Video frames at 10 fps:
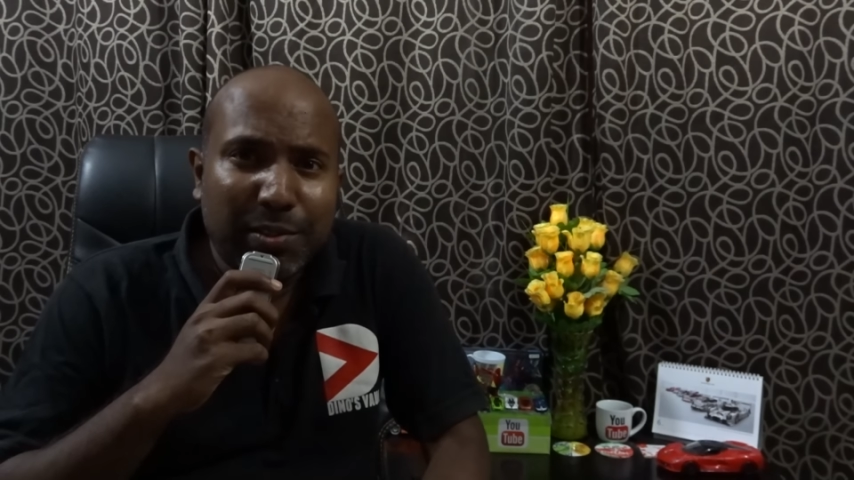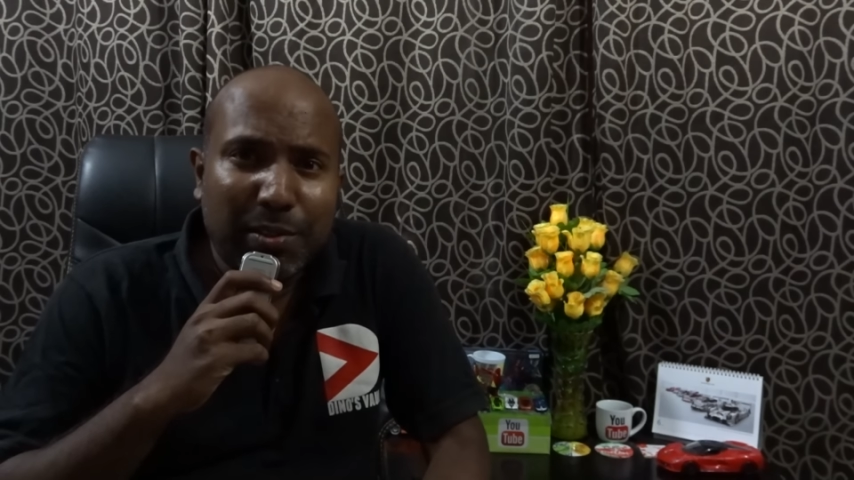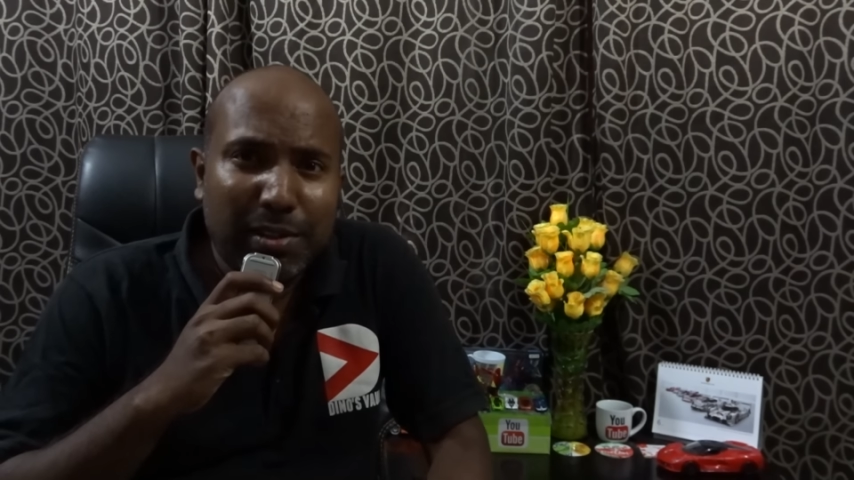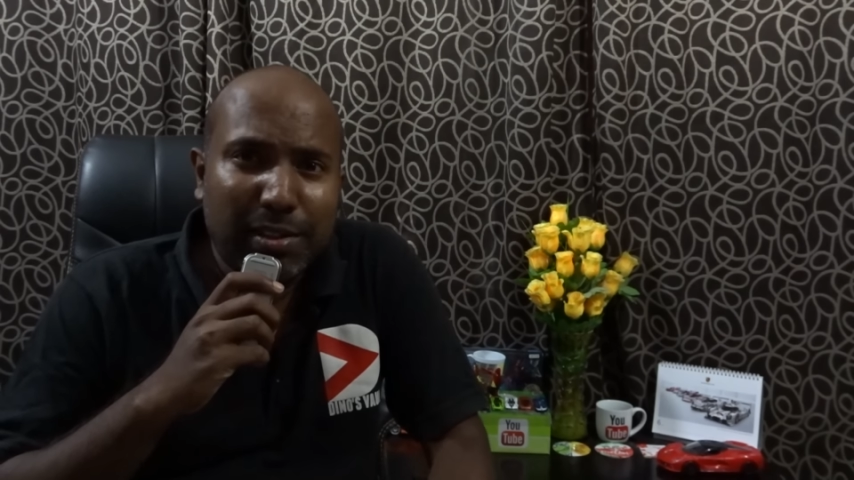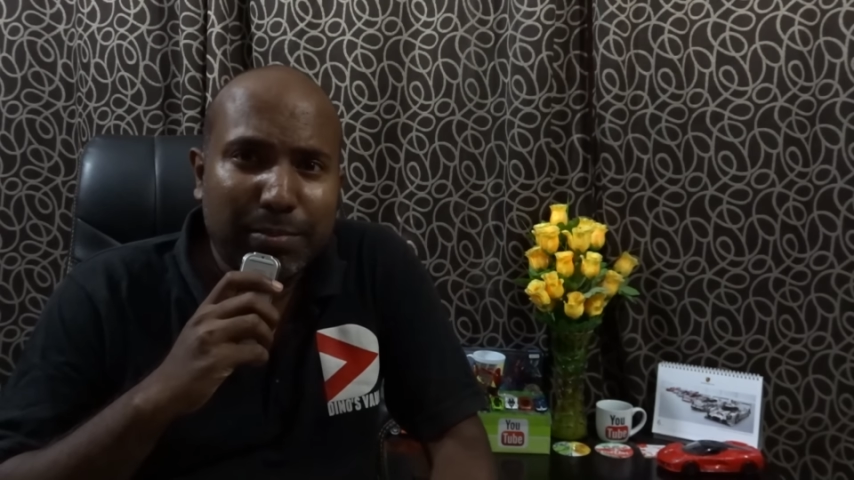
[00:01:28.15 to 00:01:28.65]

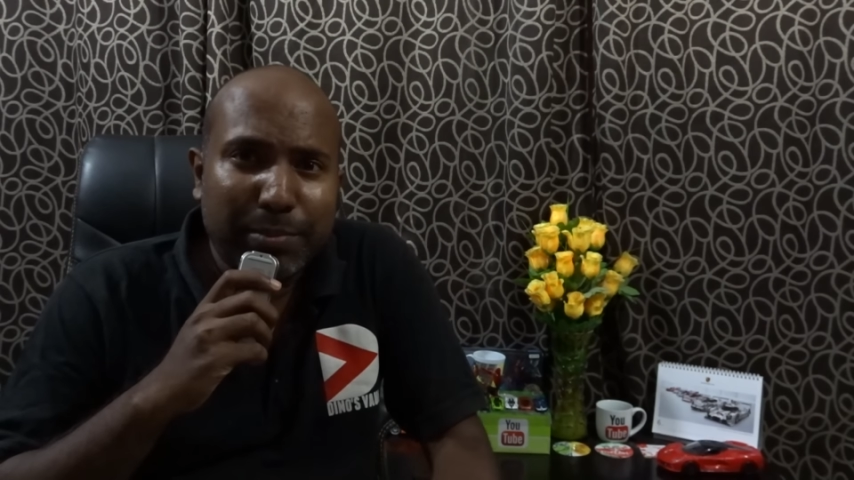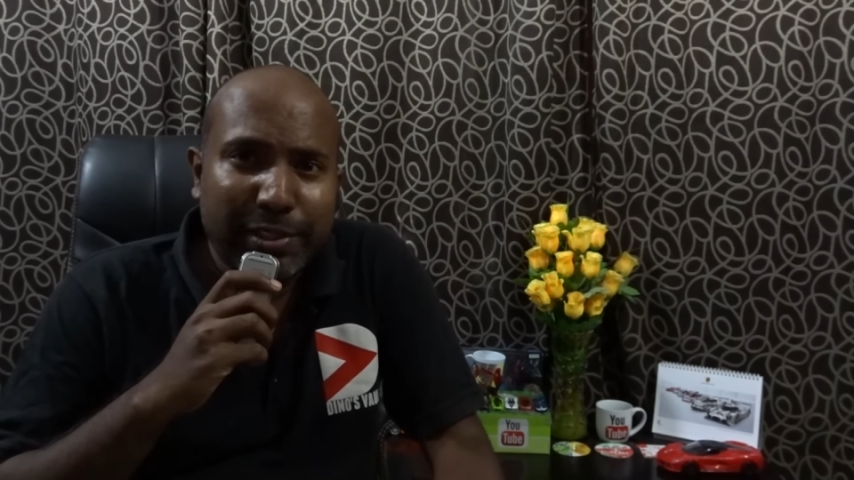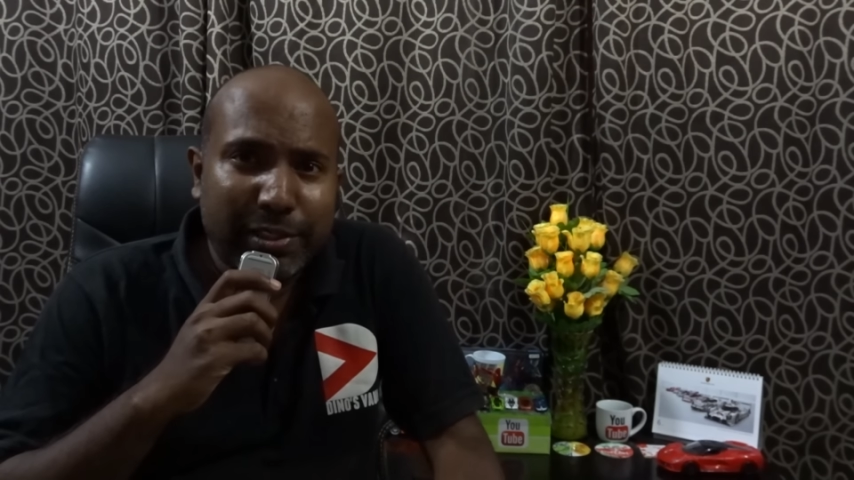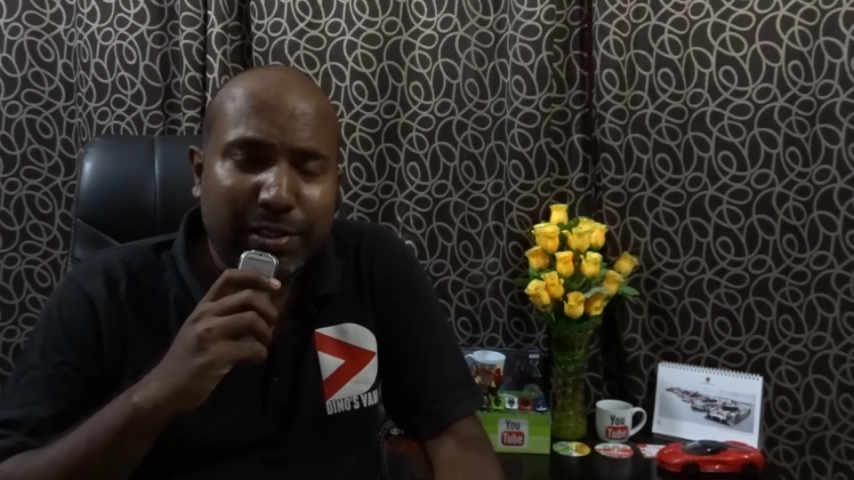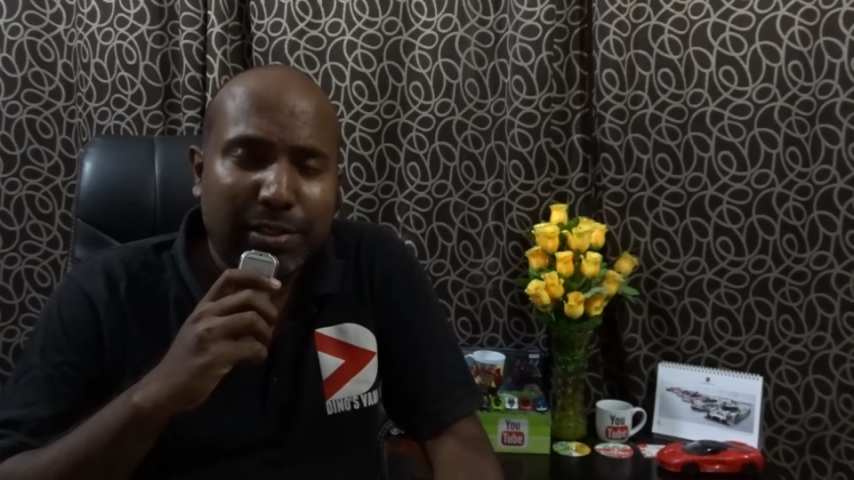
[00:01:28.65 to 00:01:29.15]
gone
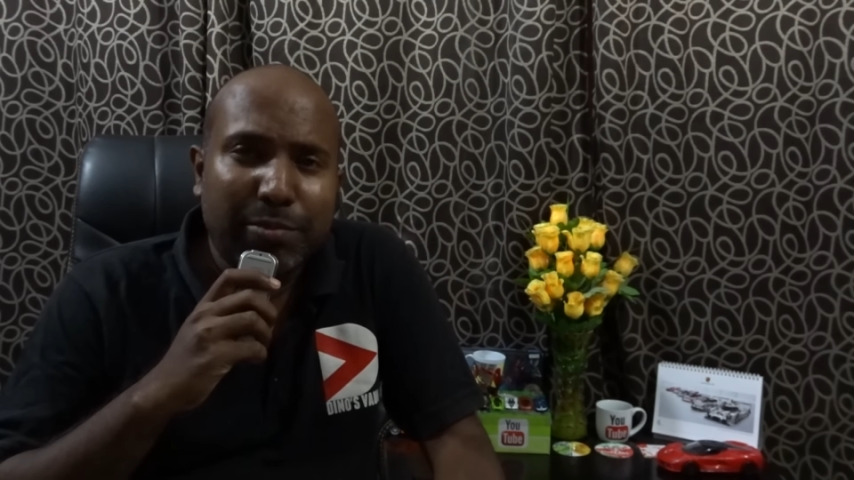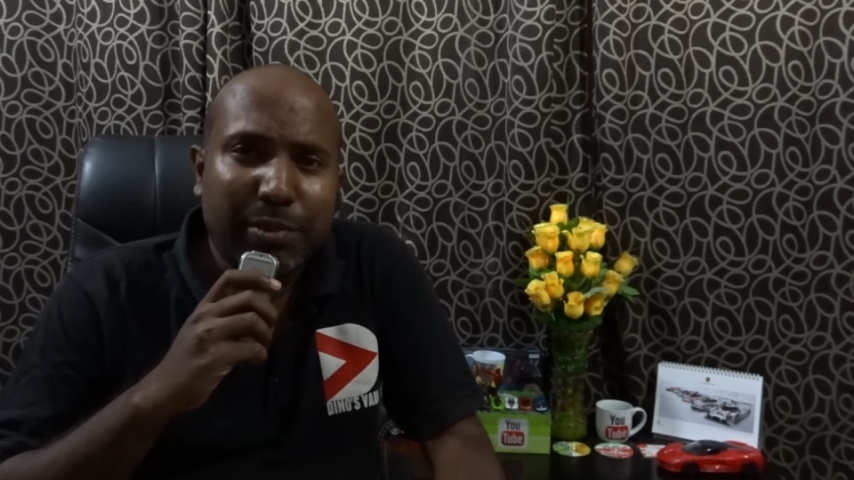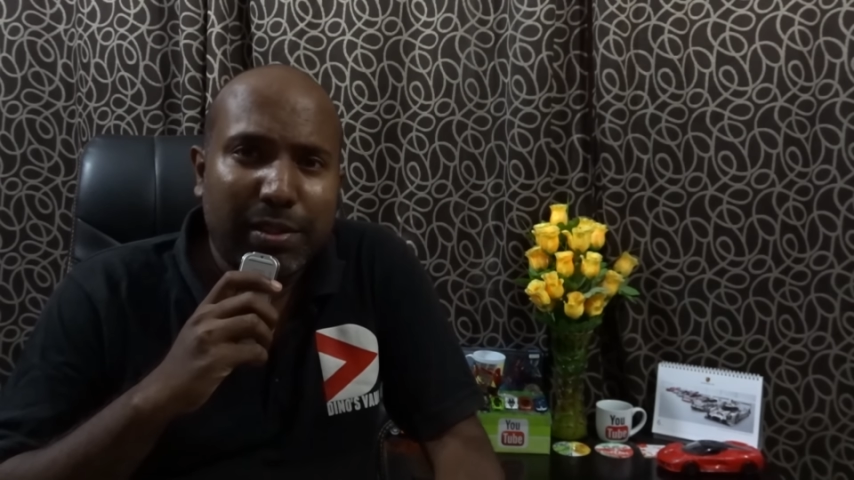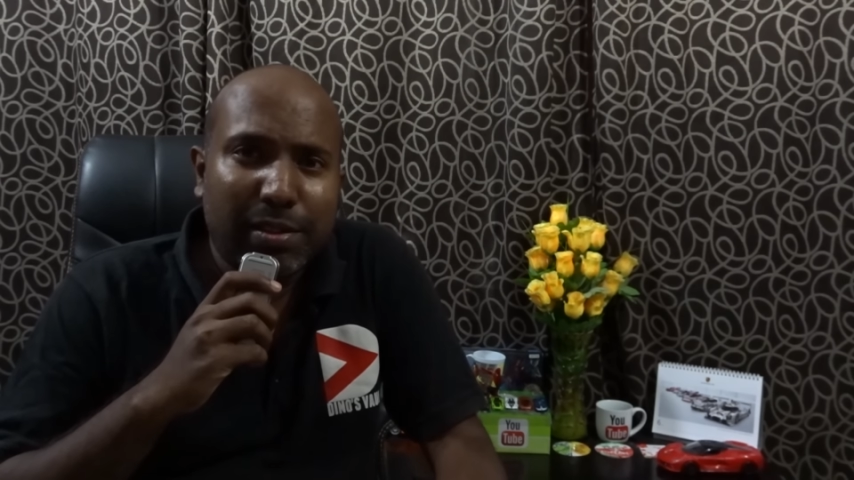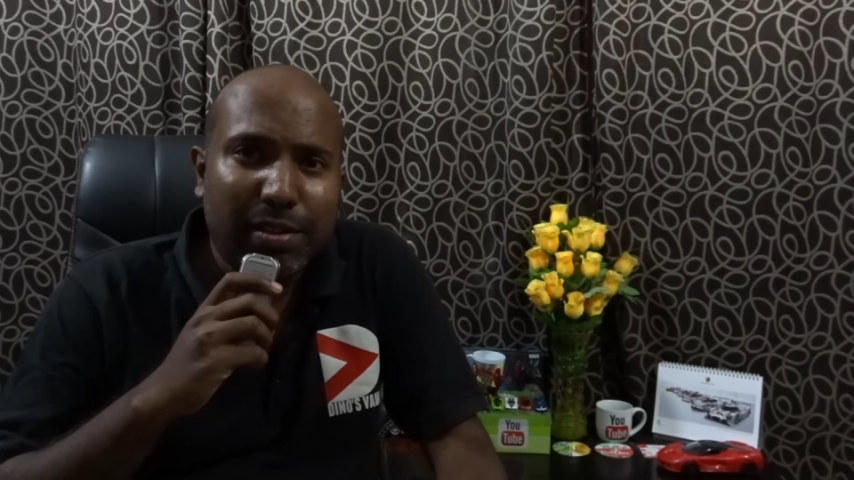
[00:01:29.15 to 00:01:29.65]
berserk
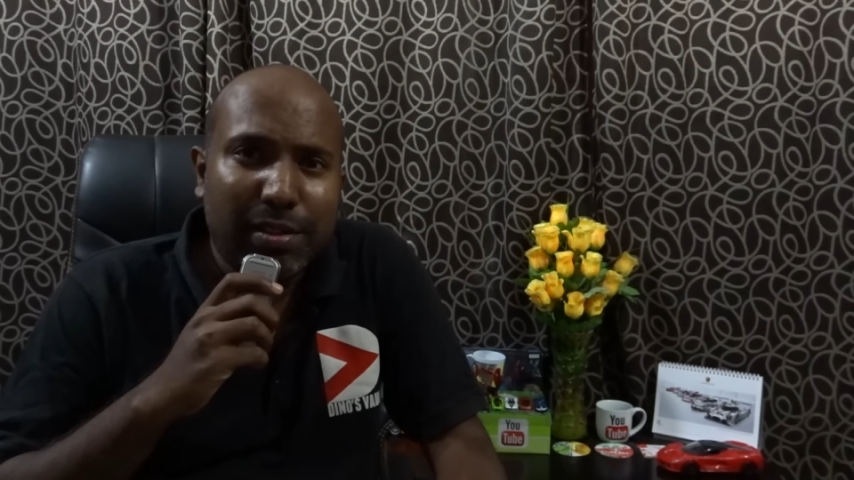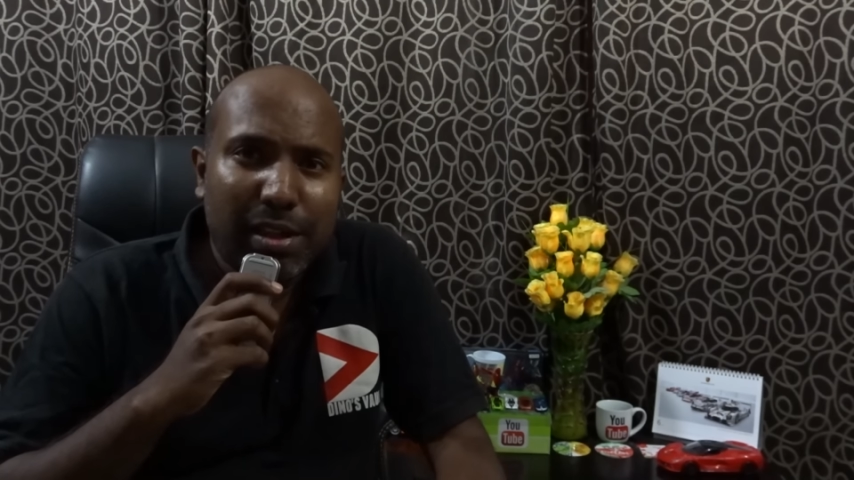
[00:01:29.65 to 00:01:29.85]
with